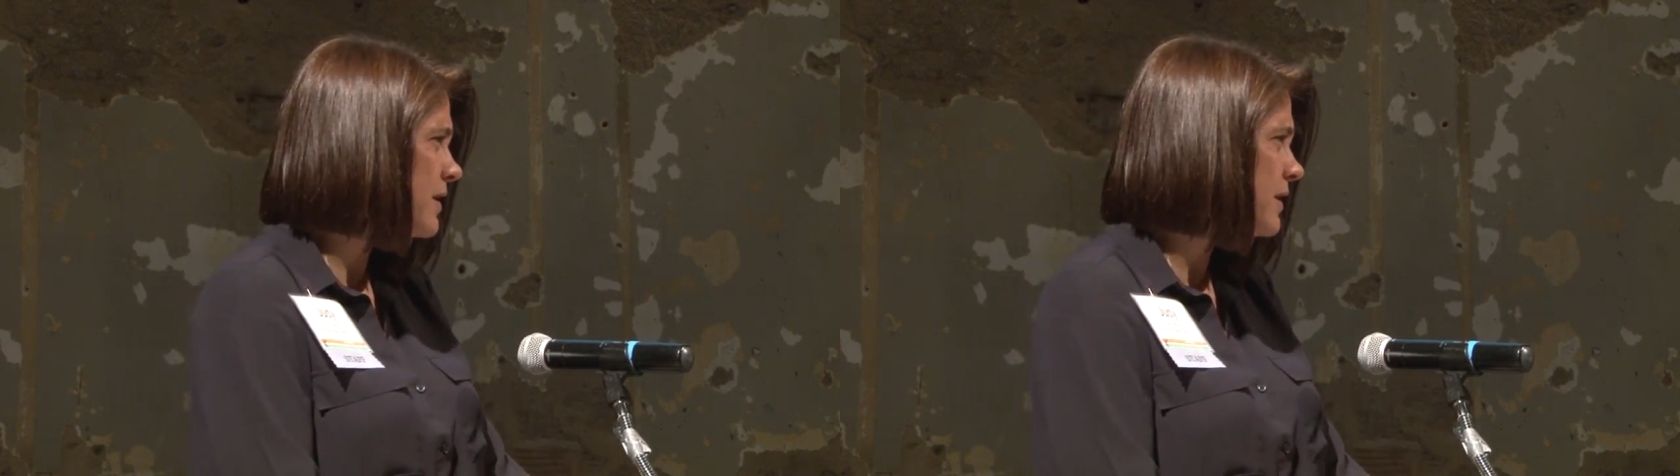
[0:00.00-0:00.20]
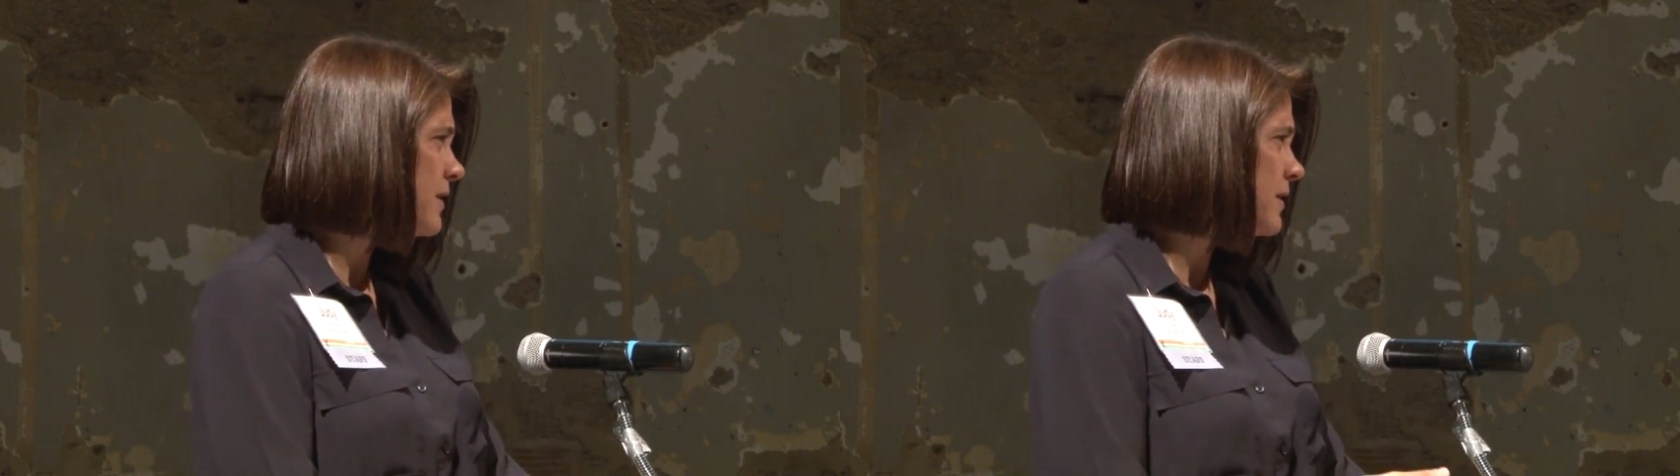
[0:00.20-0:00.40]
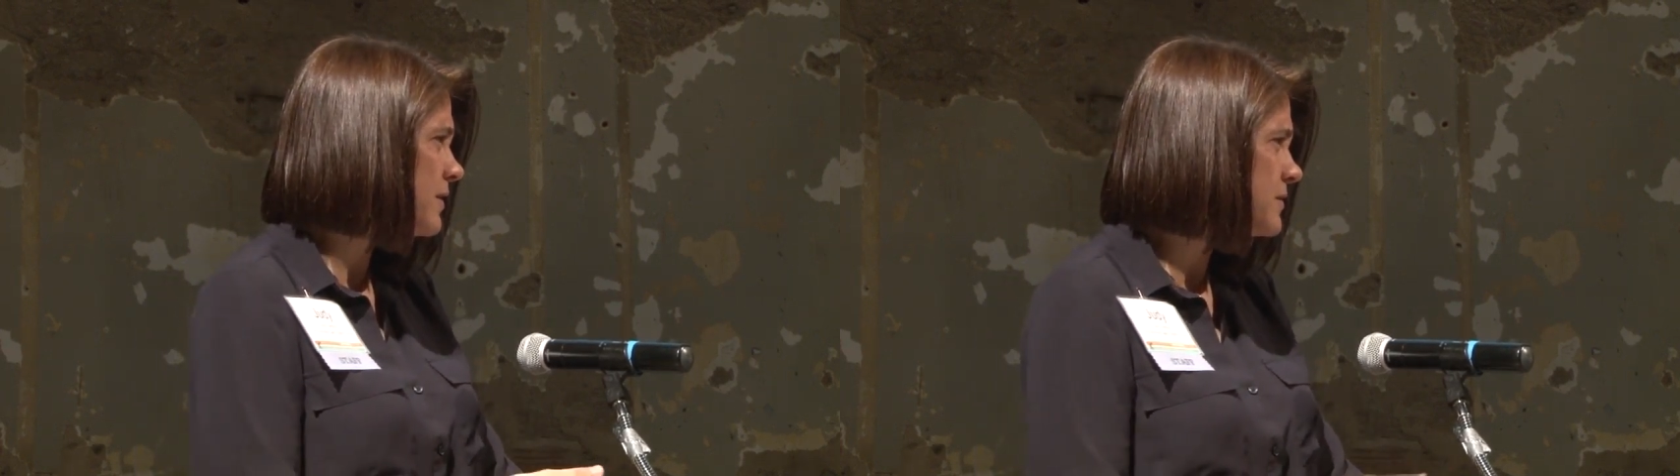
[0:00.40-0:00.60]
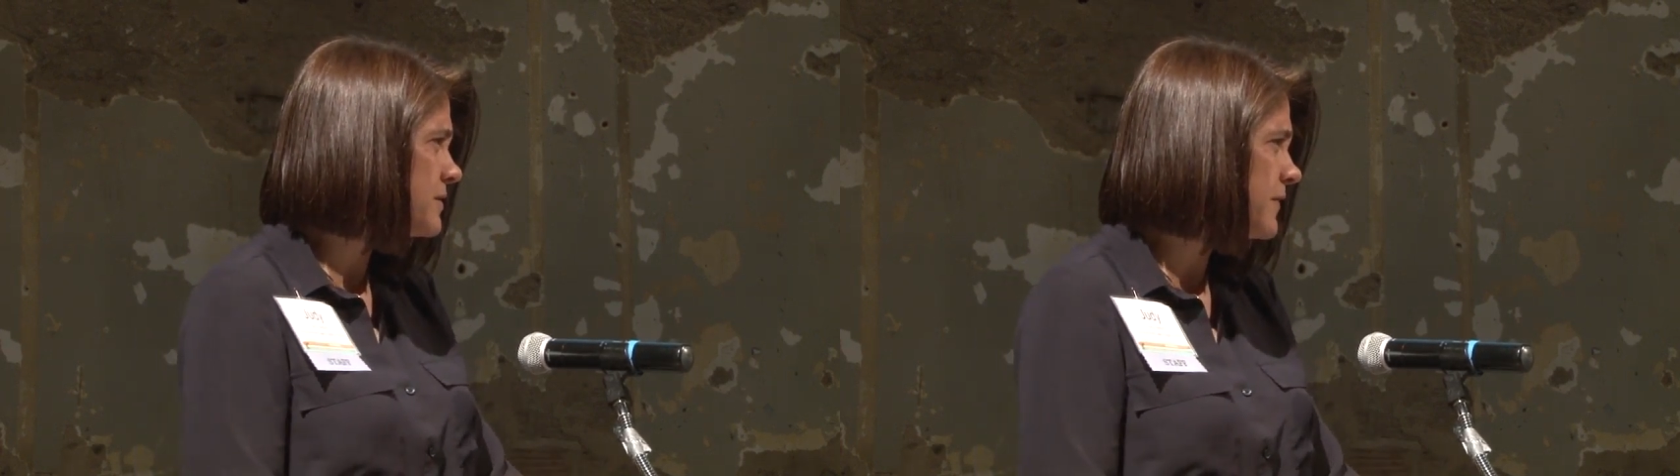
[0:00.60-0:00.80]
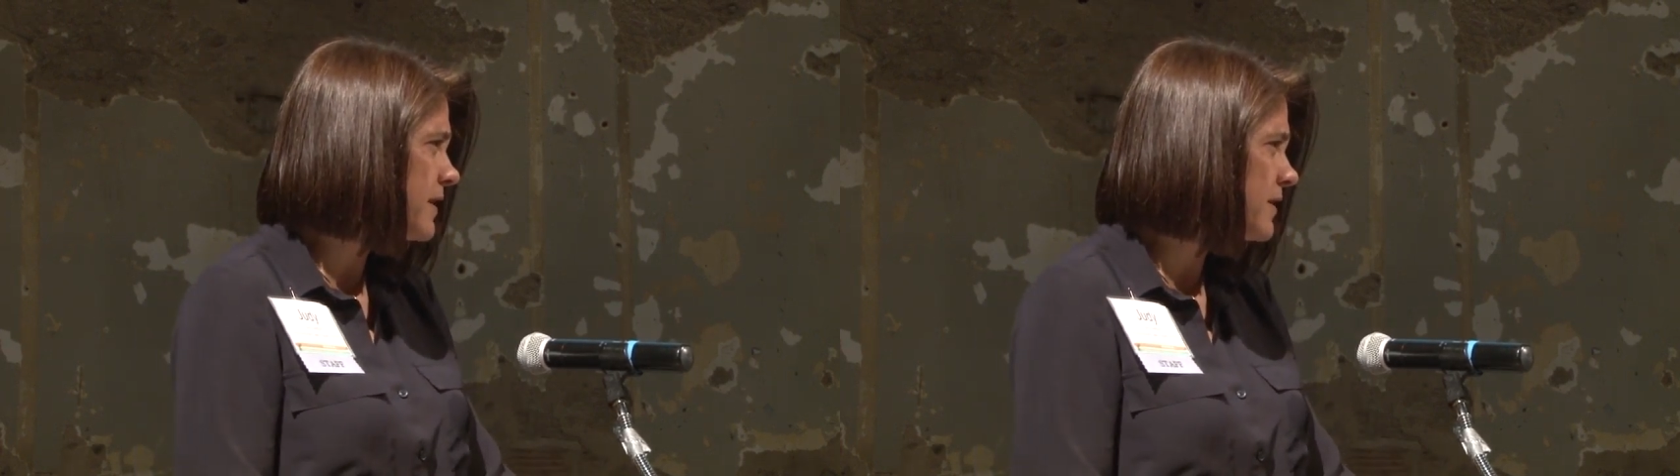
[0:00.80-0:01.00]
in the years of
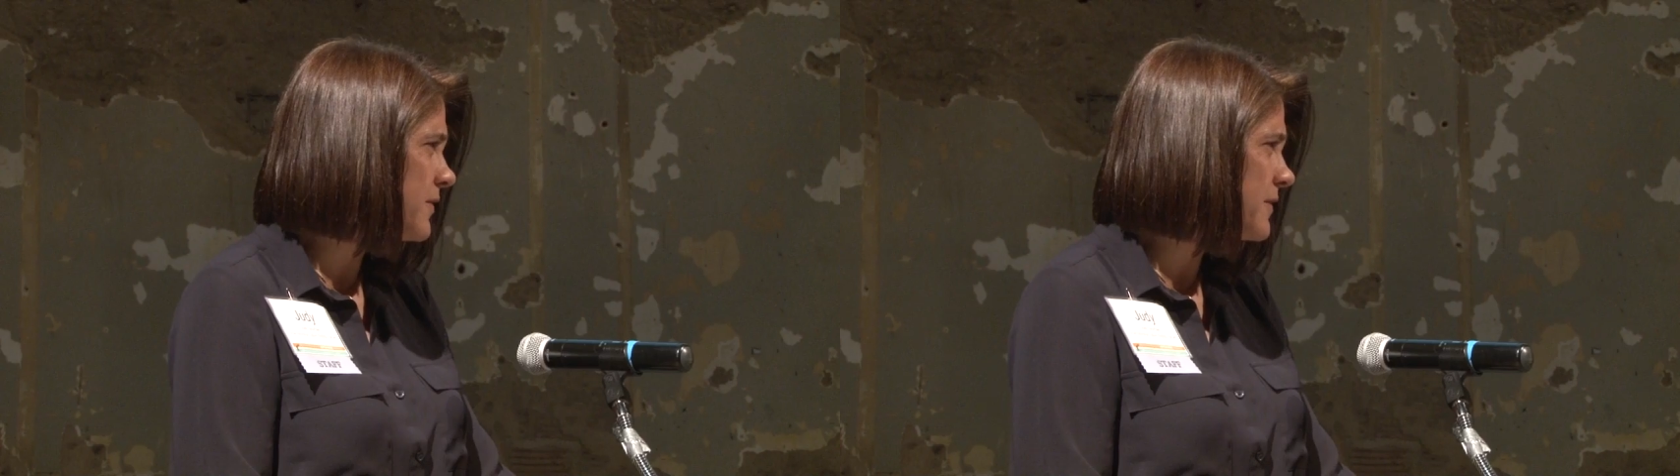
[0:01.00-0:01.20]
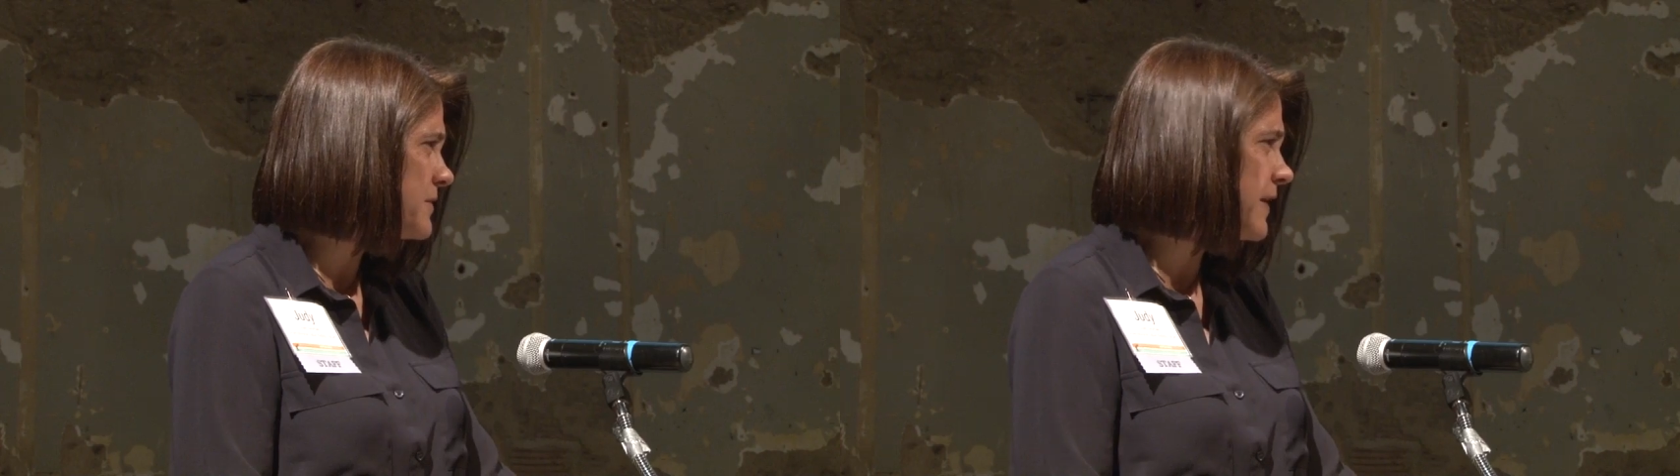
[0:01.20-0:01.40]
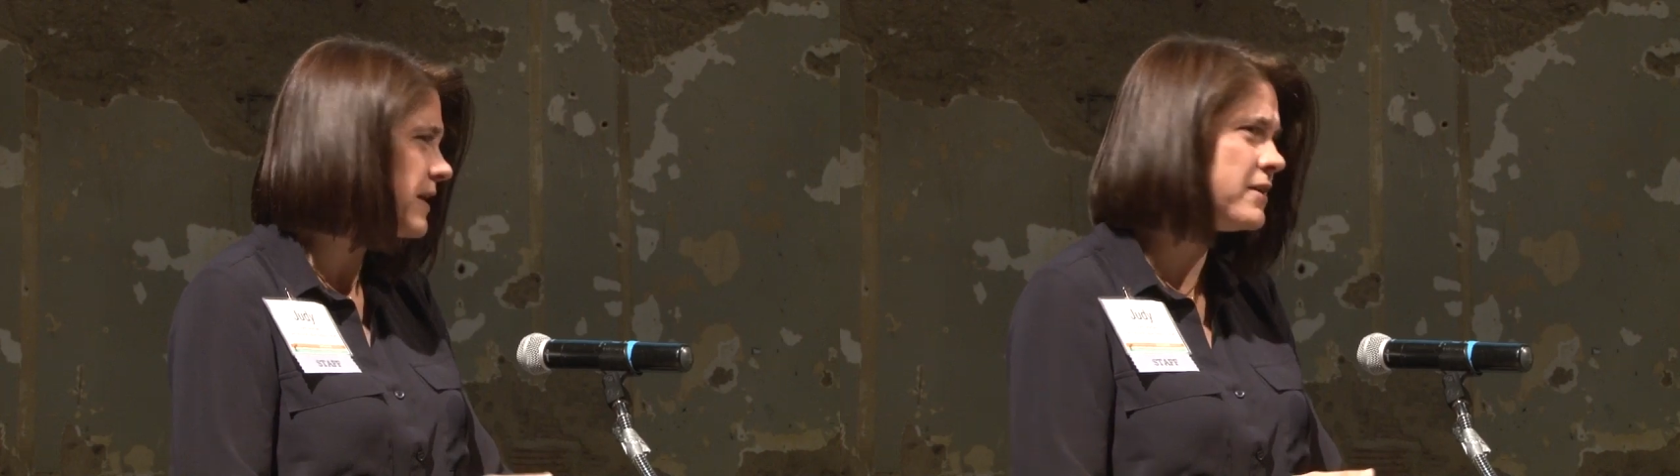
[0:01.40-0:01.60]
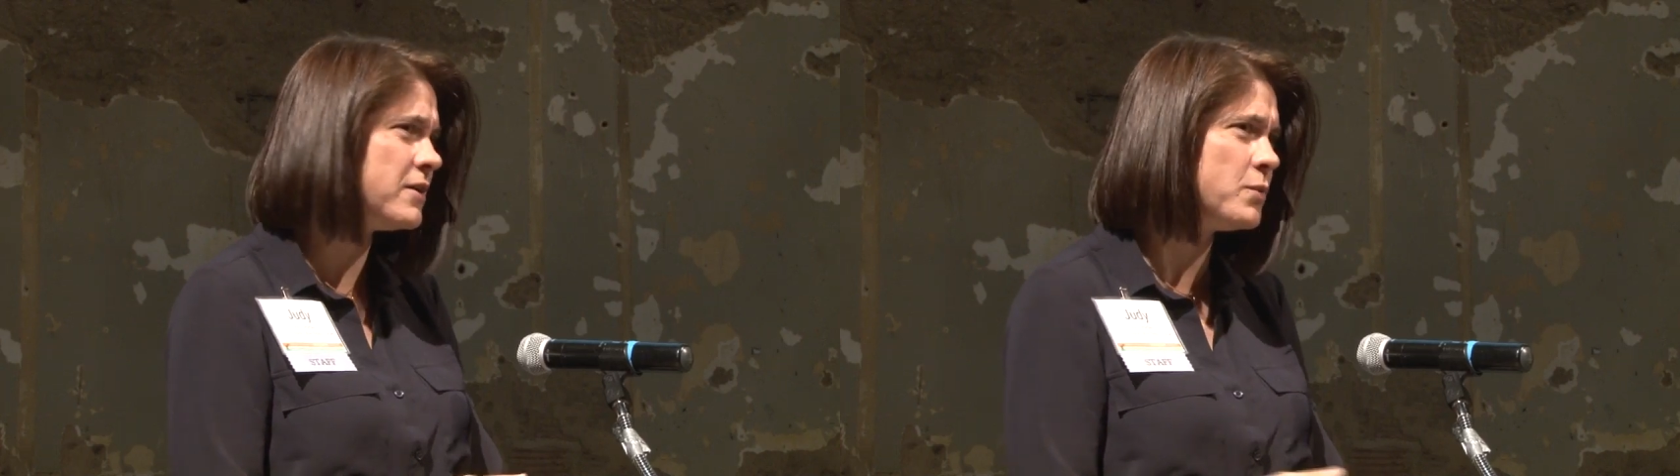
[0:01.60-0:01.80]
ILRF's founding,